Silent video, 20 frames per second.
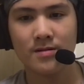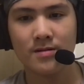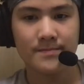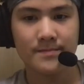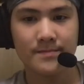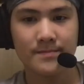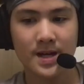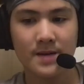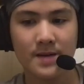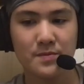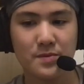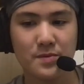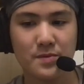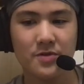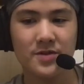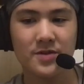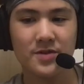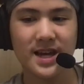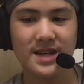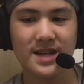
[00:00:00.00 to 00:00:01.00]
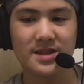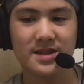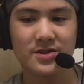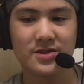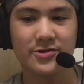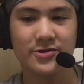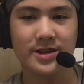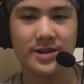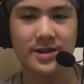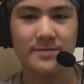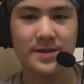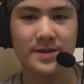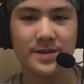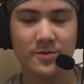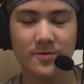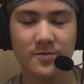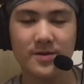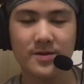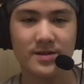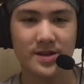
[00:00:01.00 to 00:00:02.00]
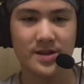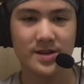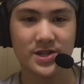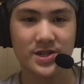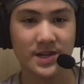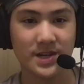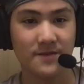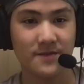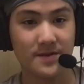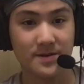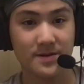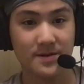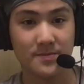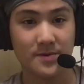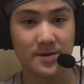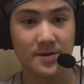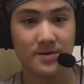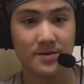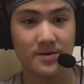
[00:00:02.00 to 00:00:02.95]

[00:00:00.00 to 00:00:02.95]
I mean, bro, he has a dream. He will achieve it, bro.